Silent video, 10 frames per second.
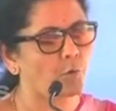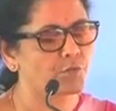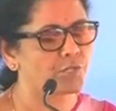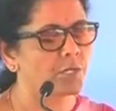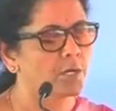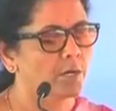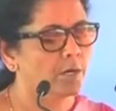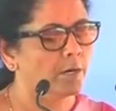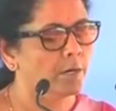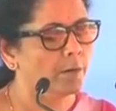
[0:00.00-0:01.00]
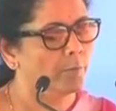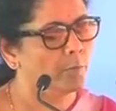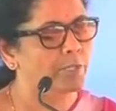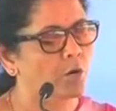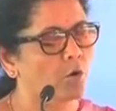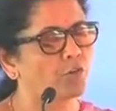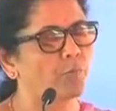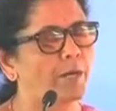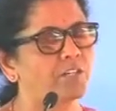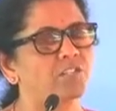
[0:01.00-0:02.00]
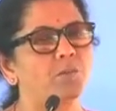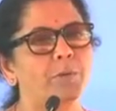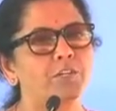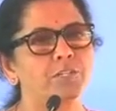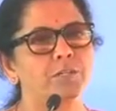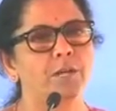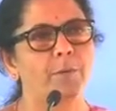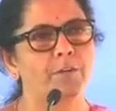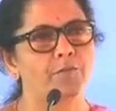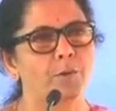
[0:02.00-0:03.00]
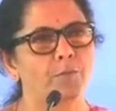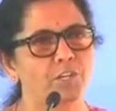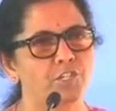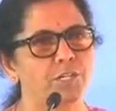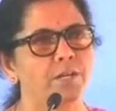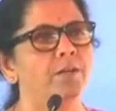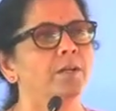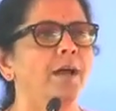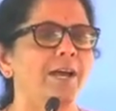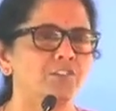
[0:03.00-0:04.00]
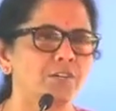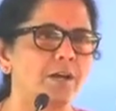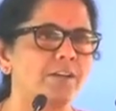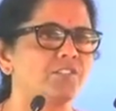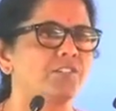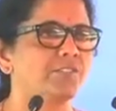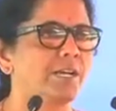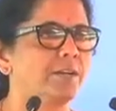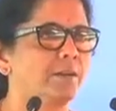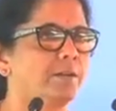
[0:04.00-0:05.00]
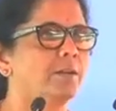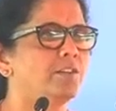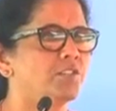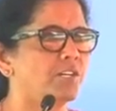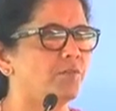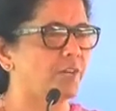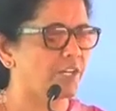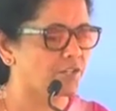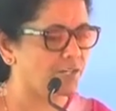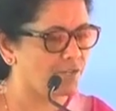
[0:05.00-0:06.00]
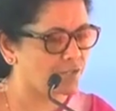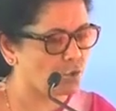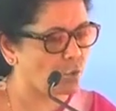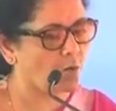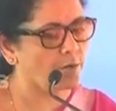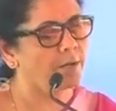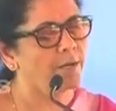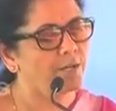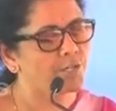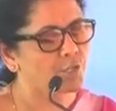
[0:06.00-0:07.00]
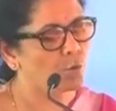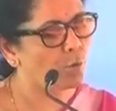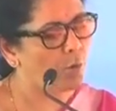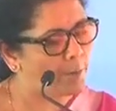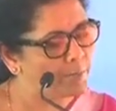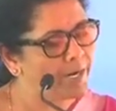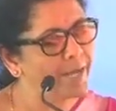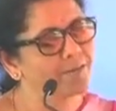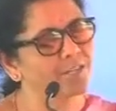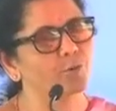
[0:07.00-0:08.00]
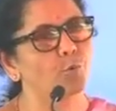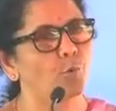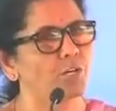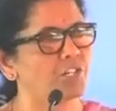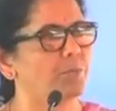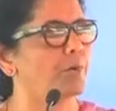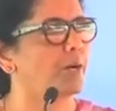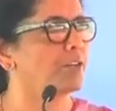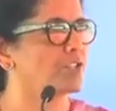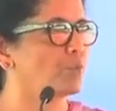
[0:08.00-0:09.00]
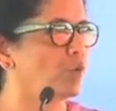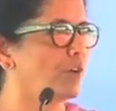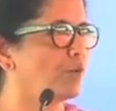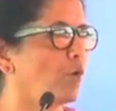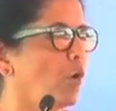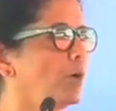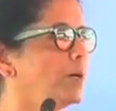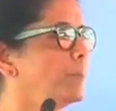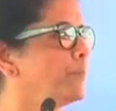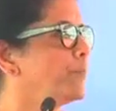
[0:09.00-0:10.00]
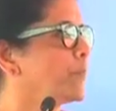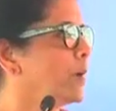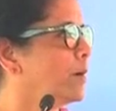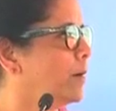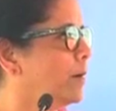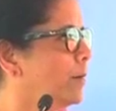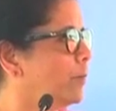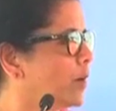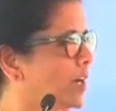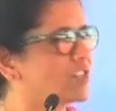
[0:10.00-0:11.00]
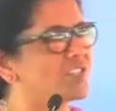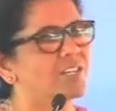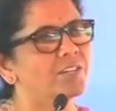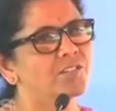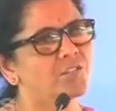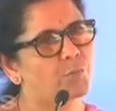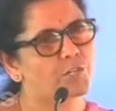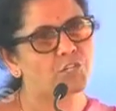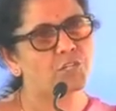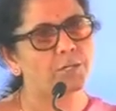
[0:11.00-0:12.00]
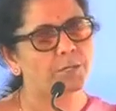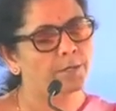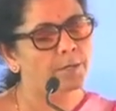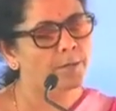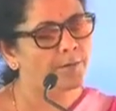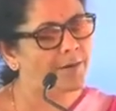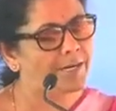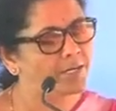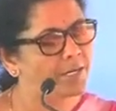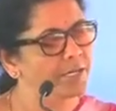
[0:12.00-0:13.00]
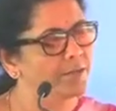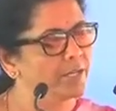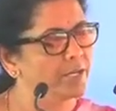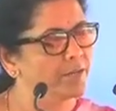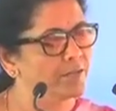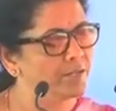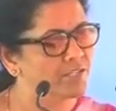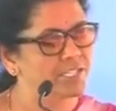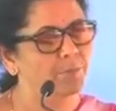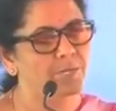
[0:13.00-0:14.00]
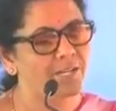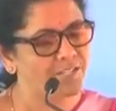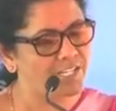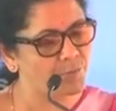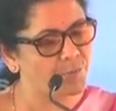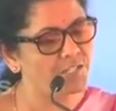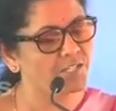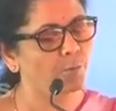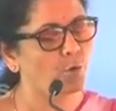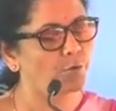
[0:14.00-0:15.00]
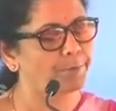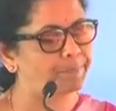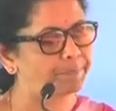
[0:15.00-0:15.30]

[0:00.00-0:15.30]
course, with a lot of participation coming from Russia as regards design and certification and so on. So I'm glad that the Goa Shipyard is moving forward. Concerns which rightly the CMD has expressed about